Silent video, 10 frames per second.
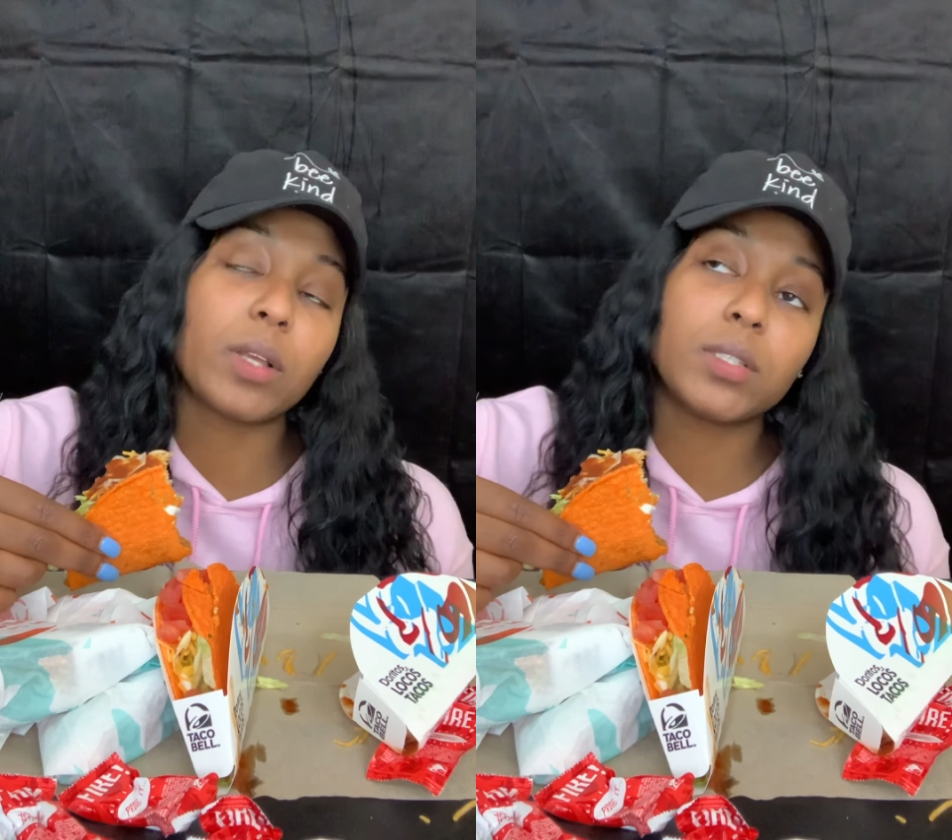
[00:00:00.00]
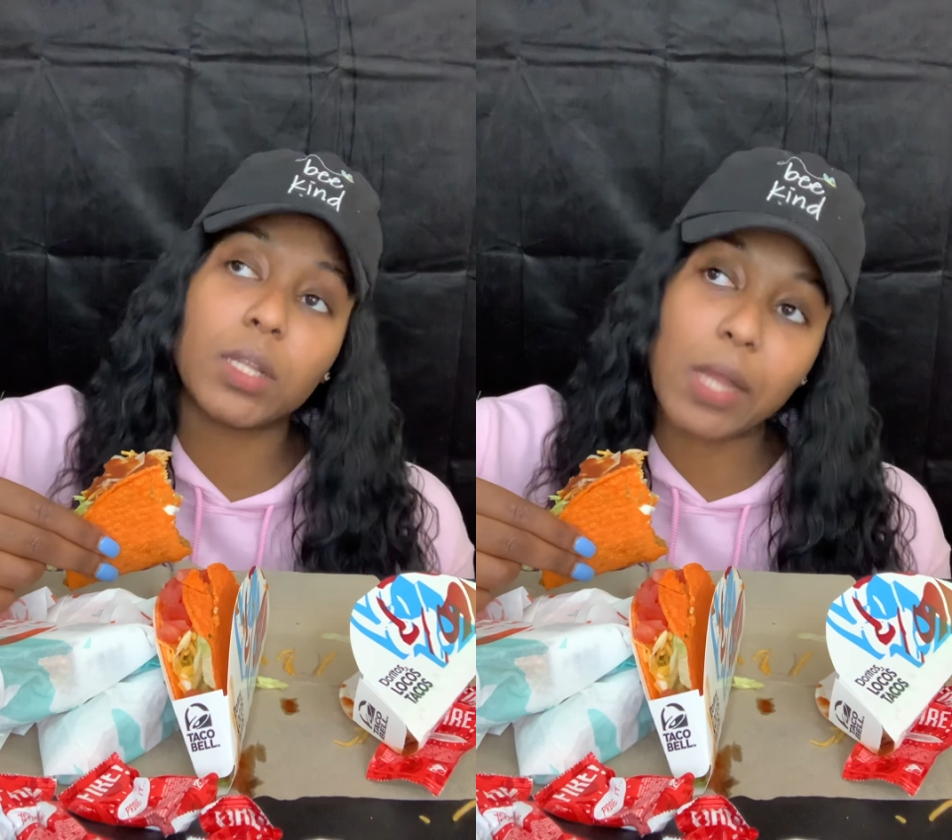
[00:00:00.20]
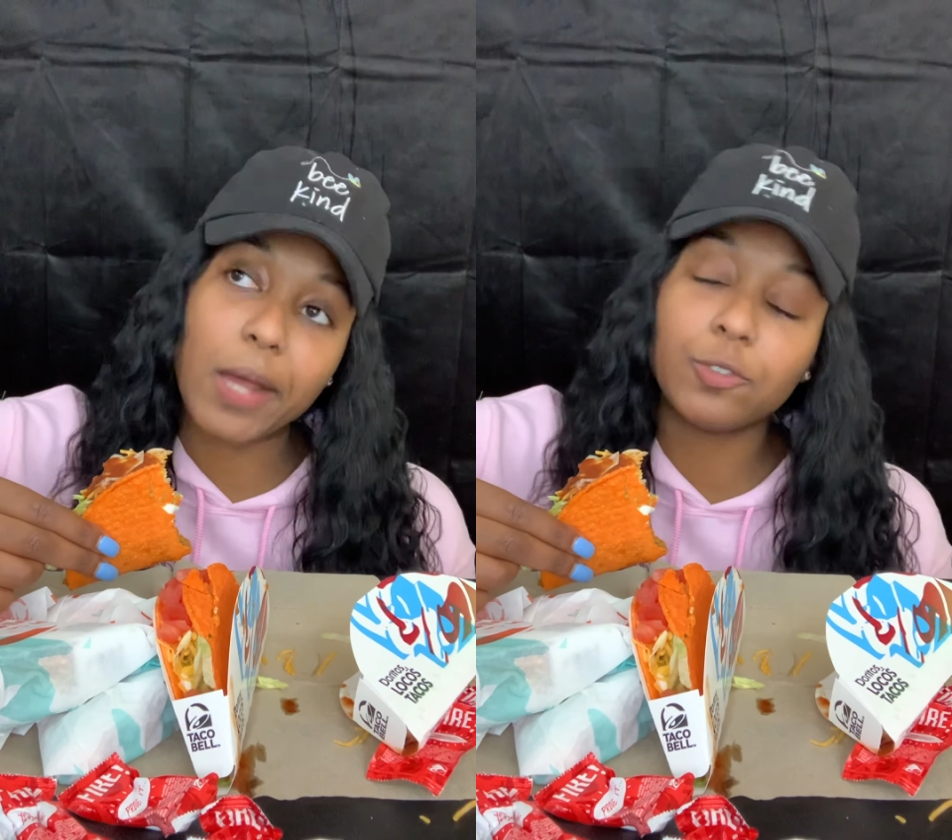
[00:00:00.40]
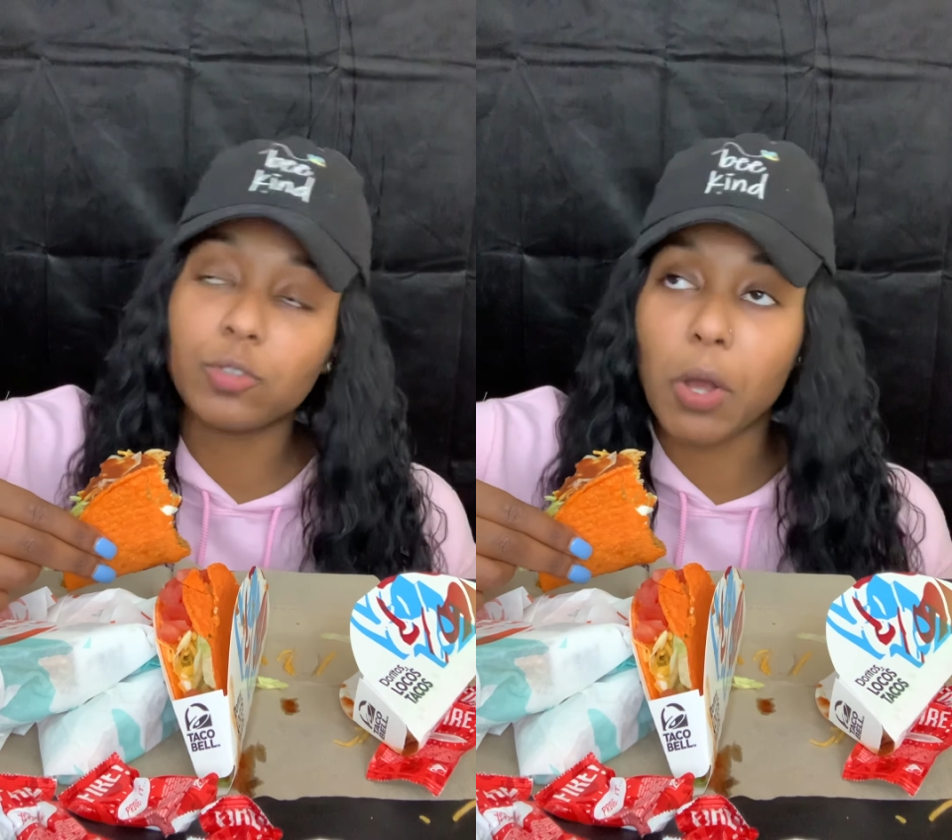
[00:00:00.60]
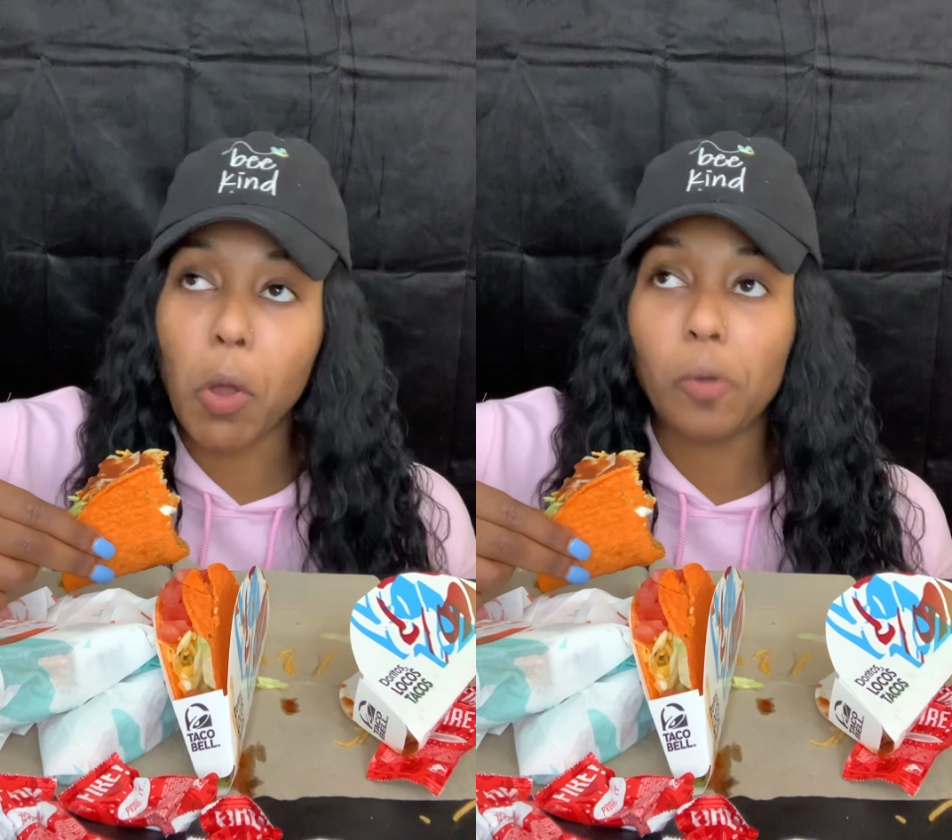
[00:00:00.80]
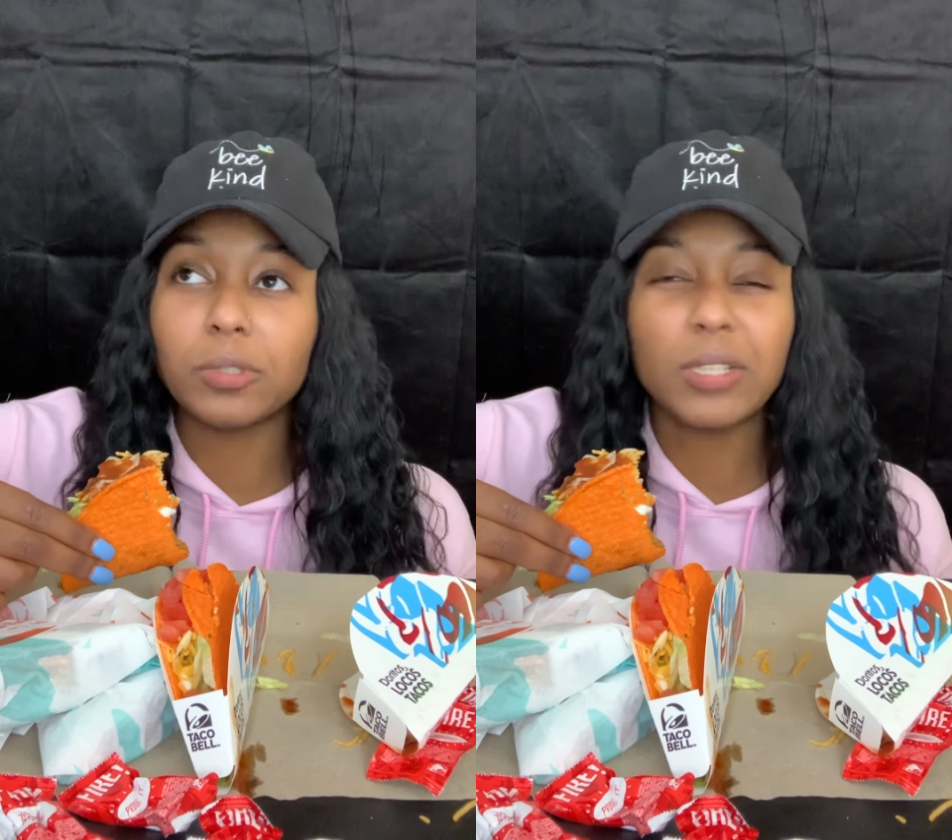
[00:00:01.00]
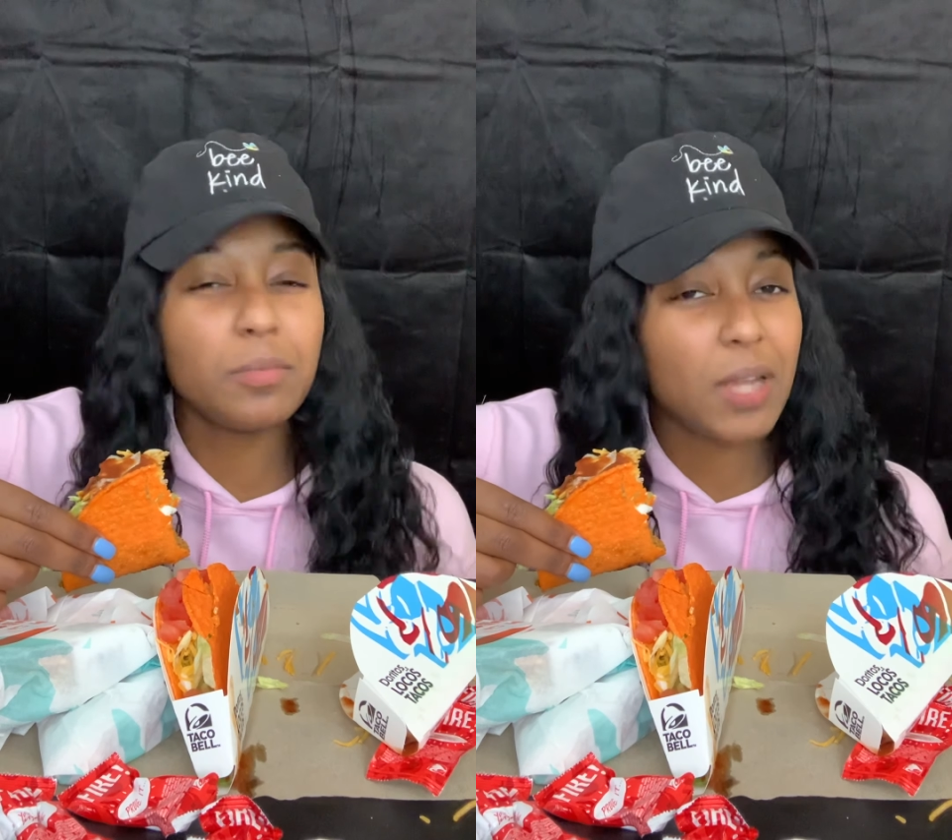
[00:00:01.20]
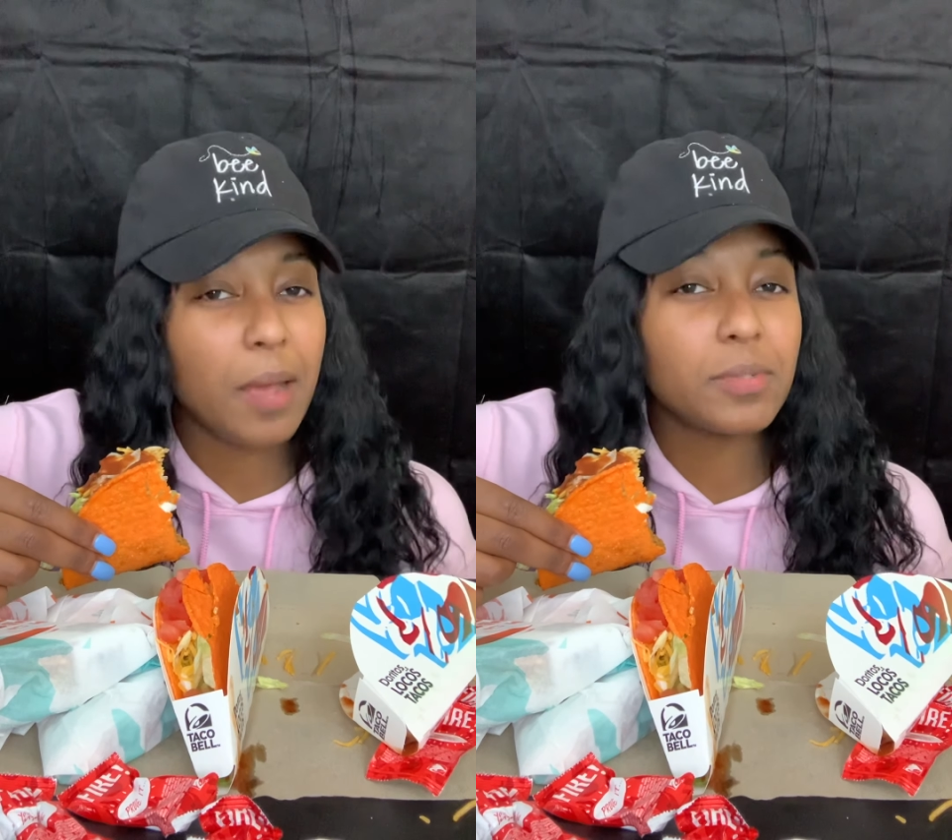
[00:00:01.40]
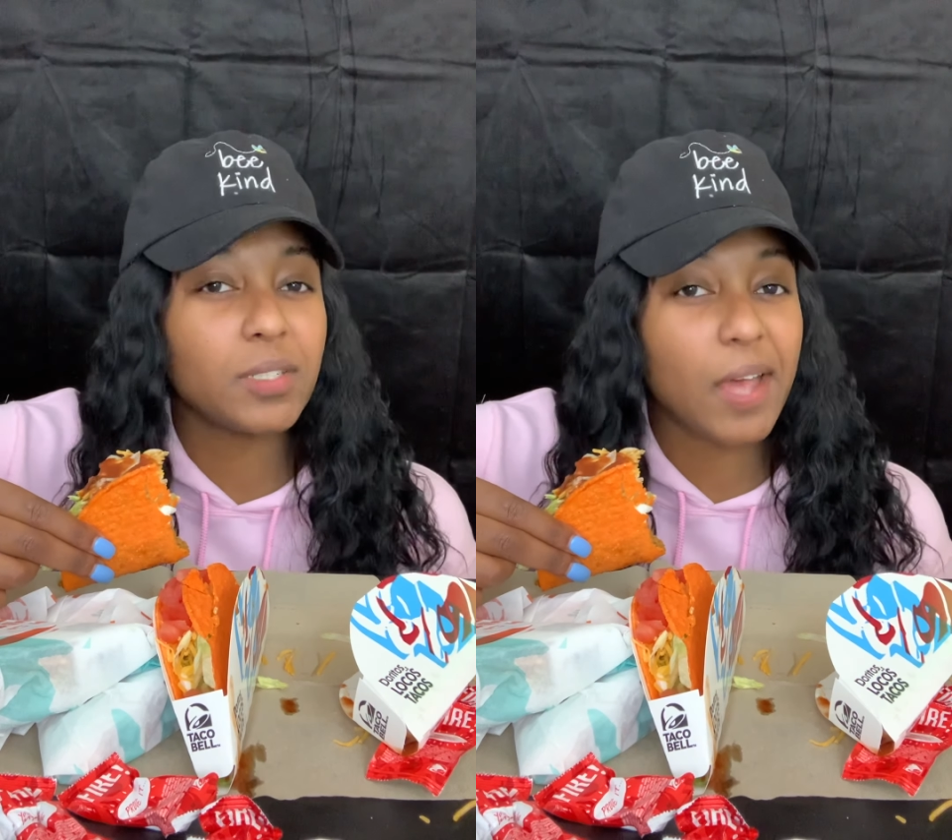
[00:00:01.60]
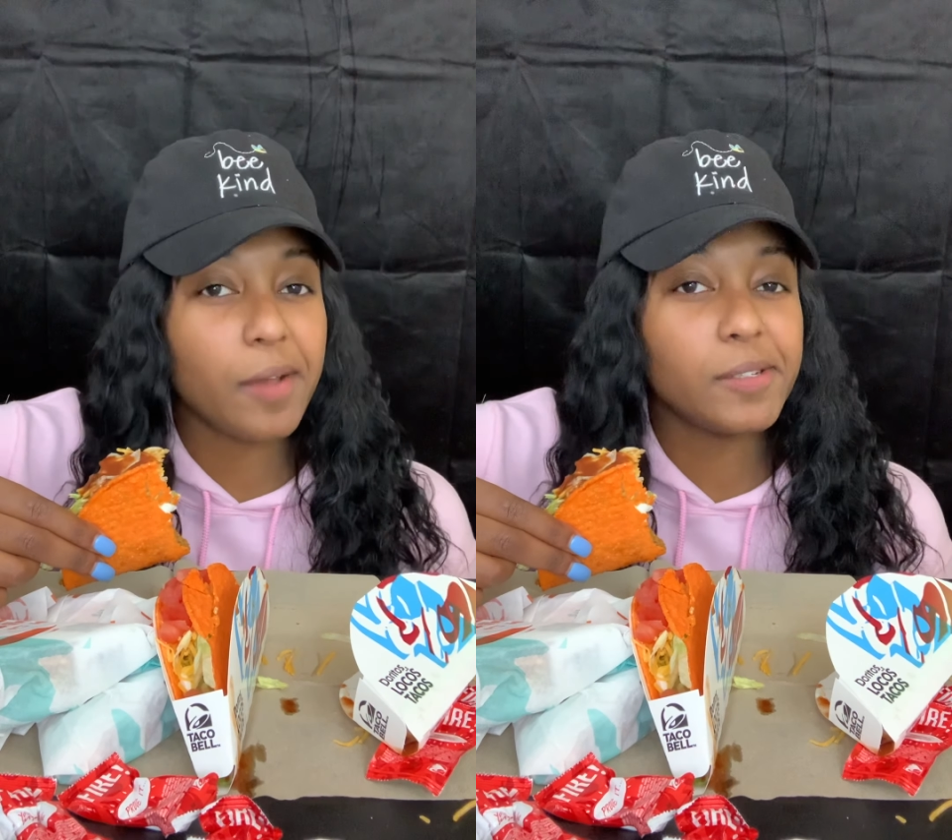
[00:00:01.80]
cilantro, sometimes
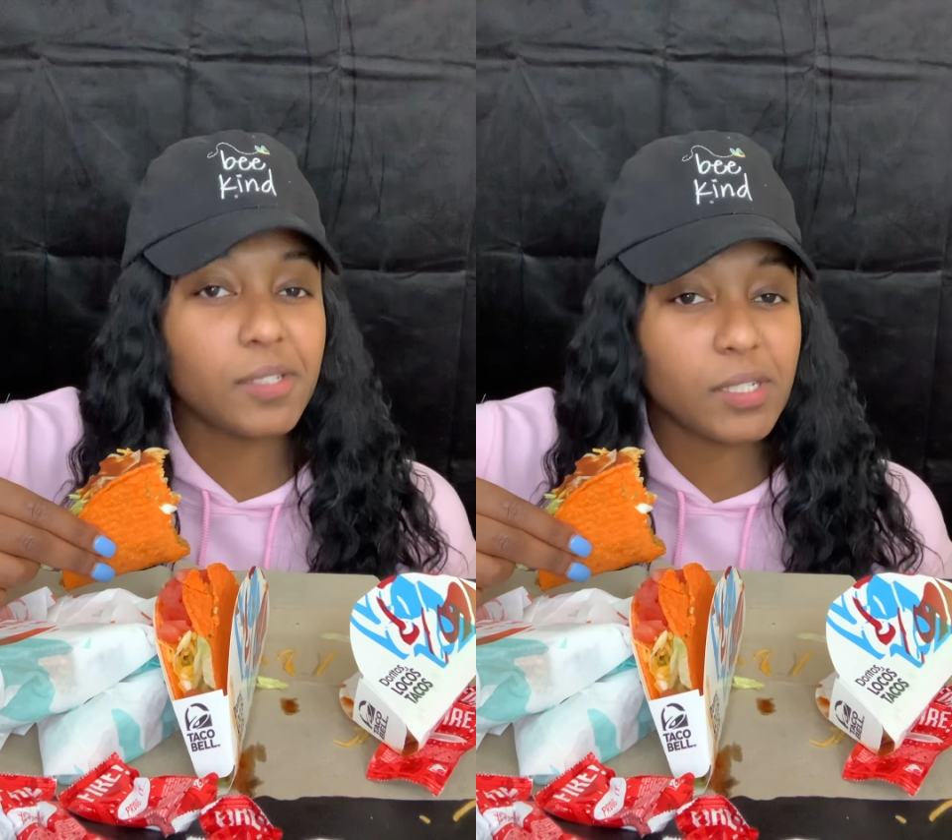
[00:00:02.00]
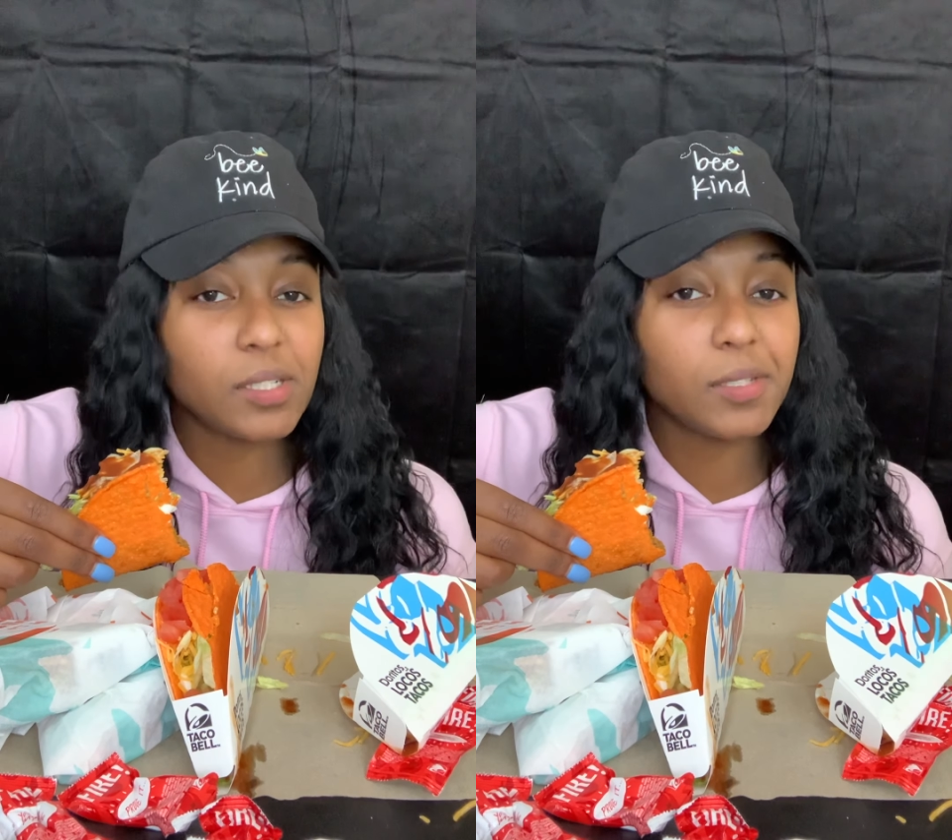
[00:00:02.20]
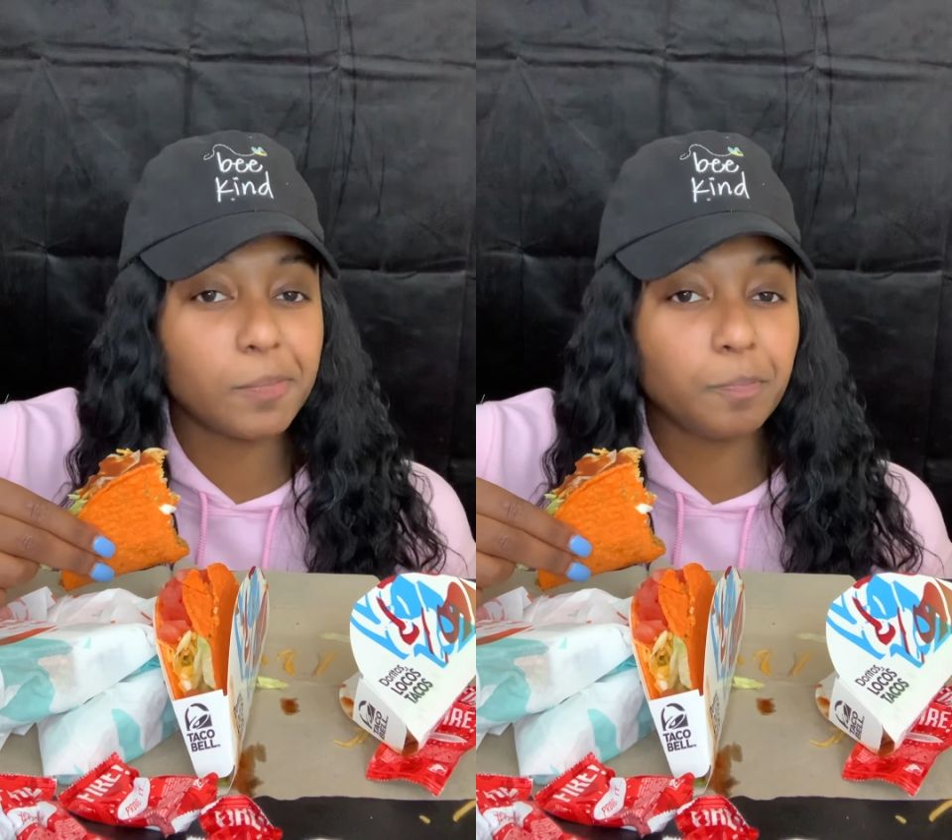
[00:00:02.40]
Italian seasoning,